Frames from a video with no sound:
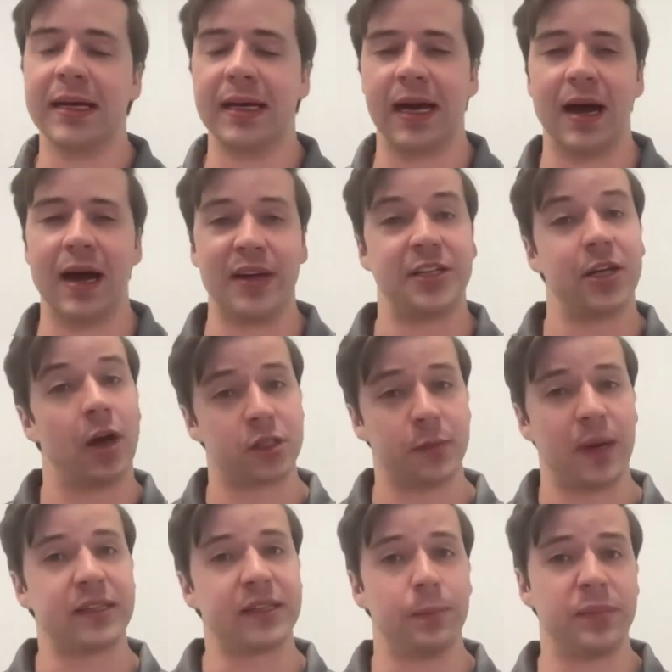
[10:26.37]
Um, I talked
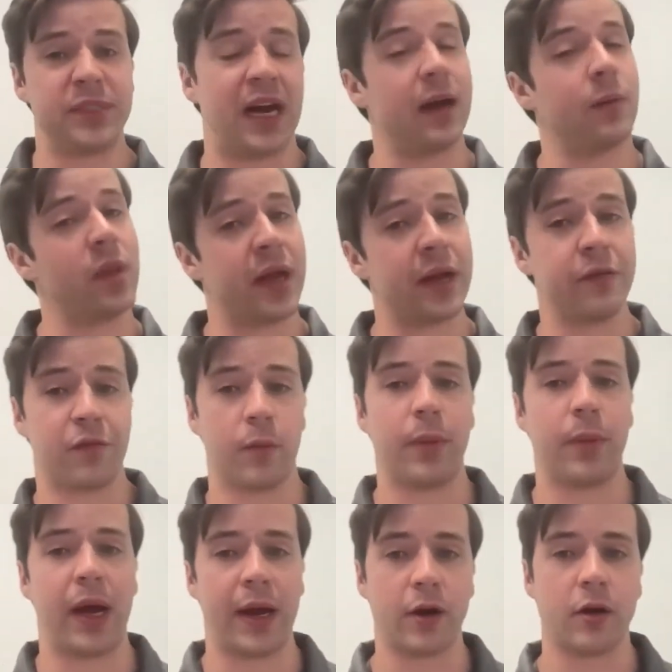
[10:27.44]
about the timeline for
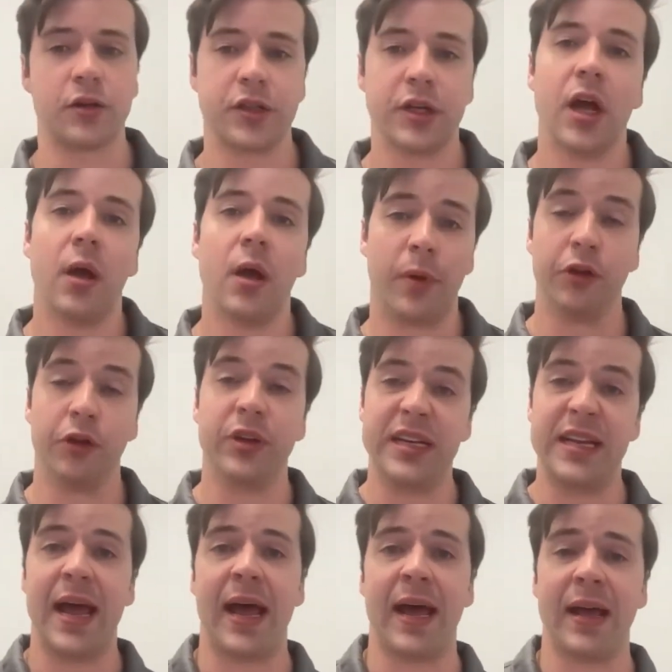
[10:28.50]
buyers, but you'll need
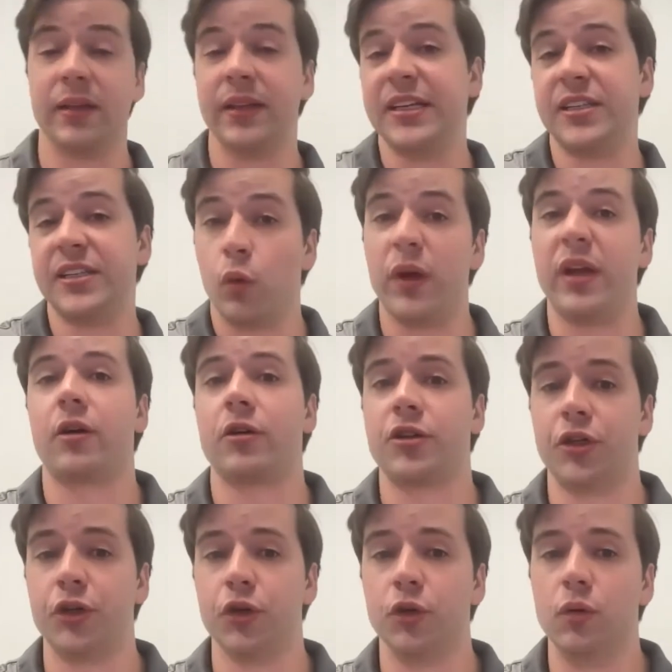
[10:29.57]
to add at least a week or
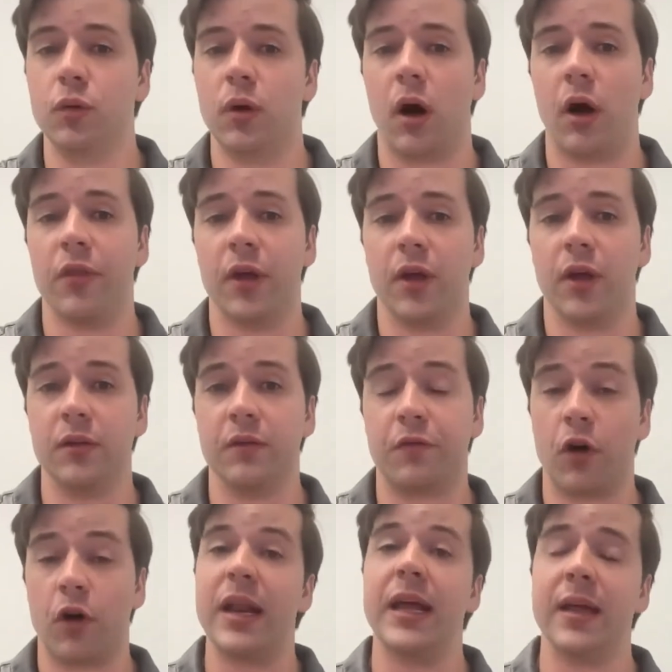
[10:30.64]
two on the
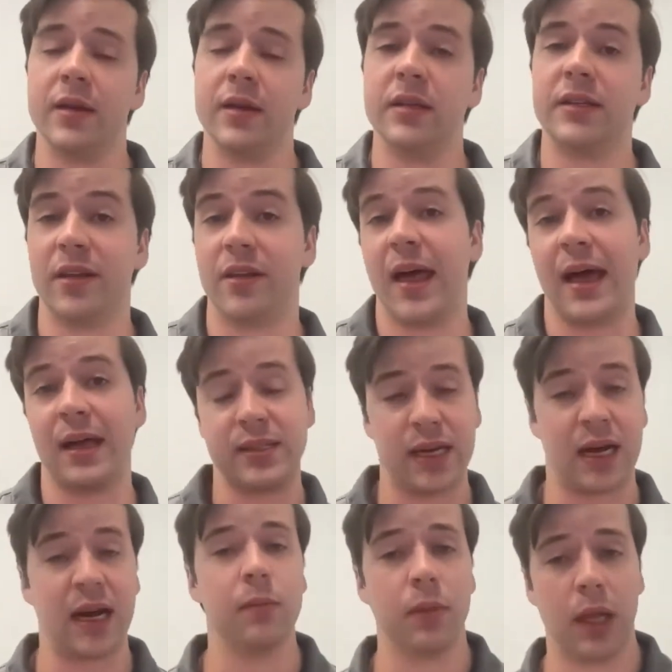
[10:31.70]
front end to that
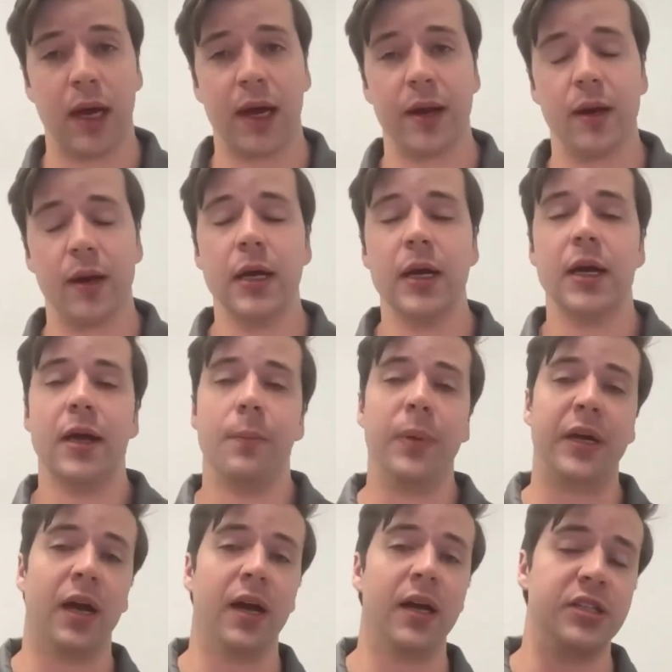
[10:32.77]
timeline
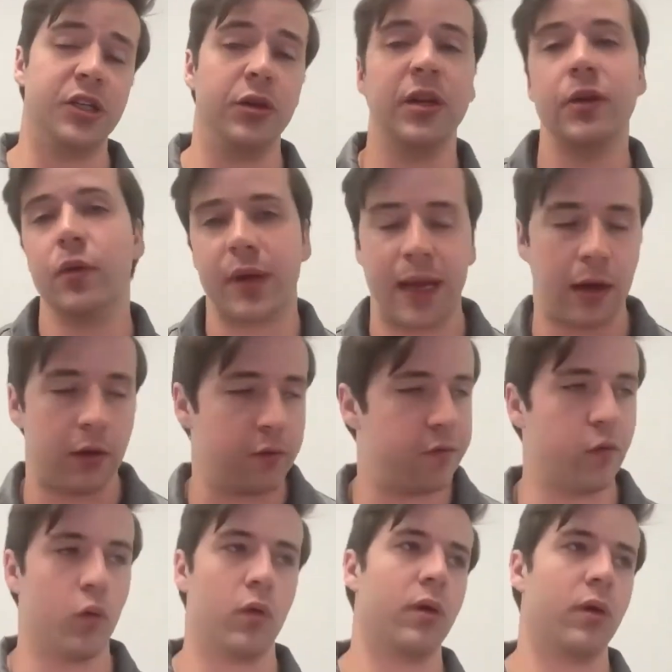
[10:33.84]
because you need to account
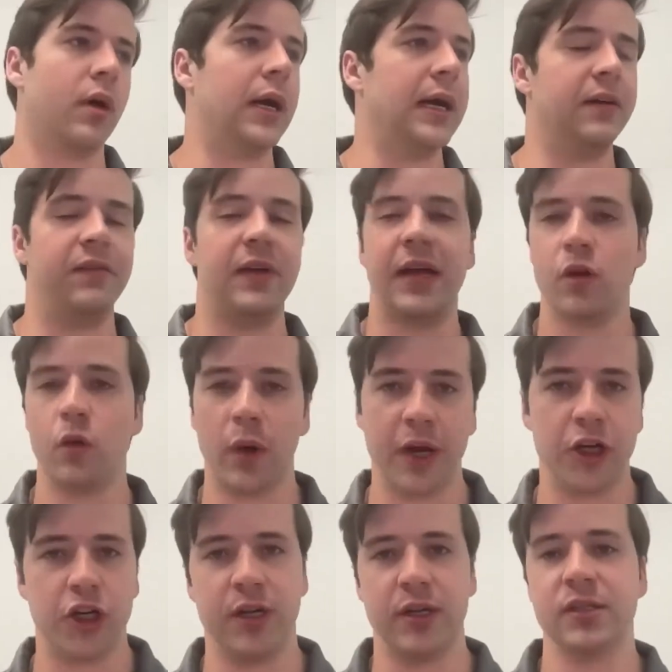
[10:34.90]
for uh,
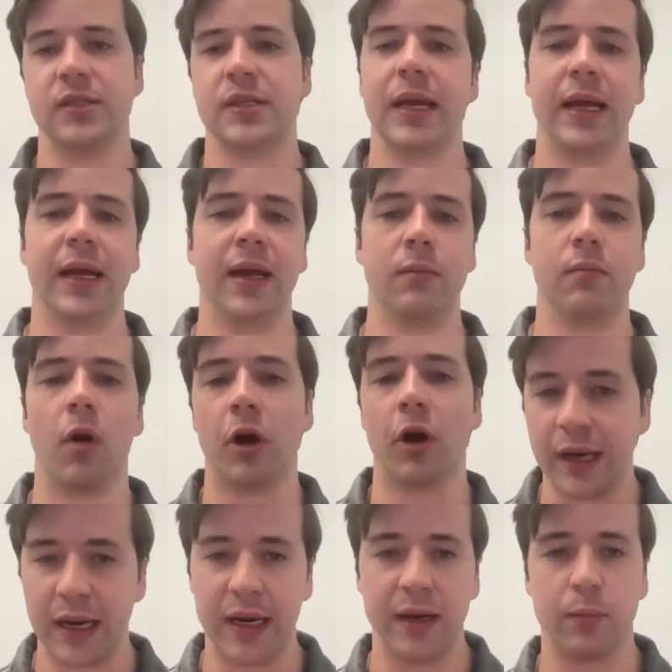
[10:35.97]
valuations and
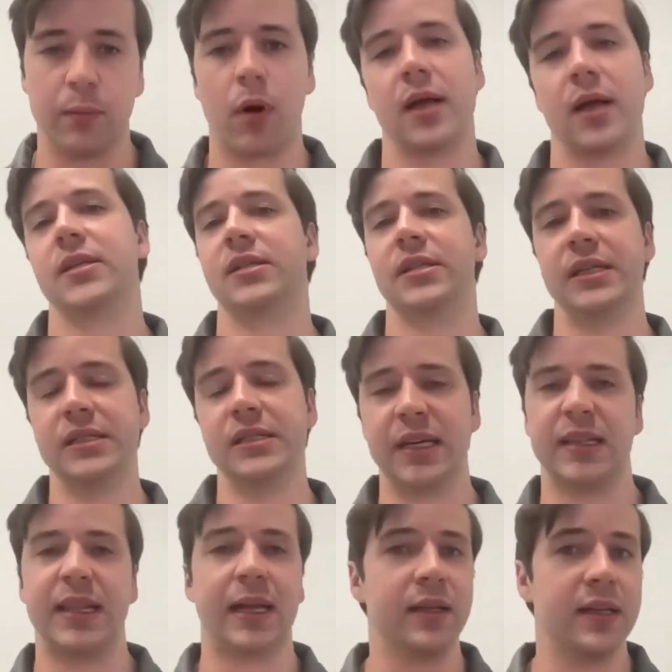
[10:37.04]
marketing processes to
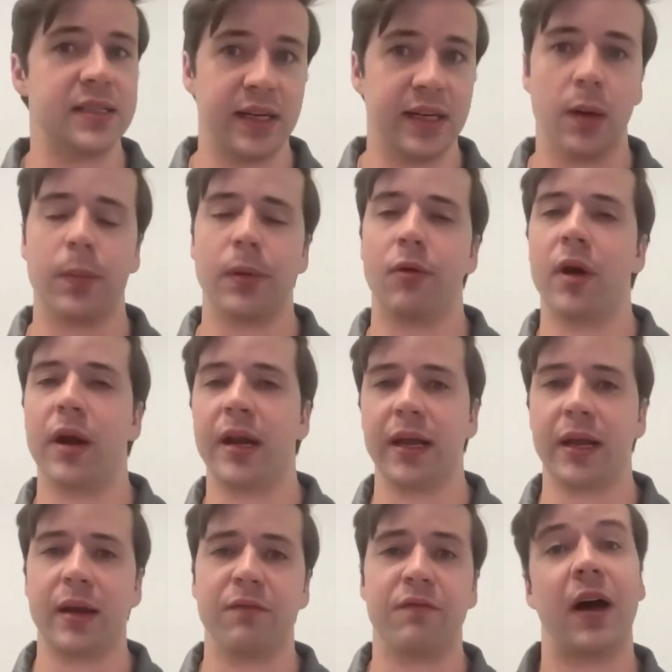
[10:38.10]
get that listing up and running
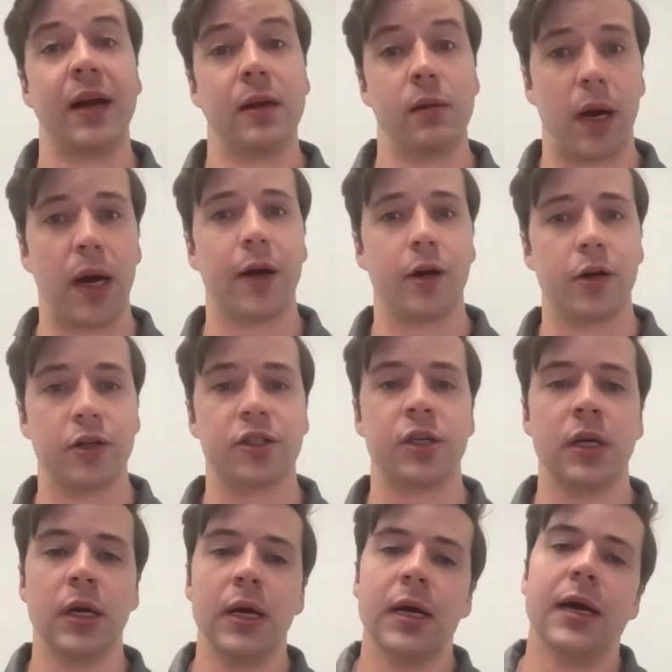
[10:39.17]
and find buyers.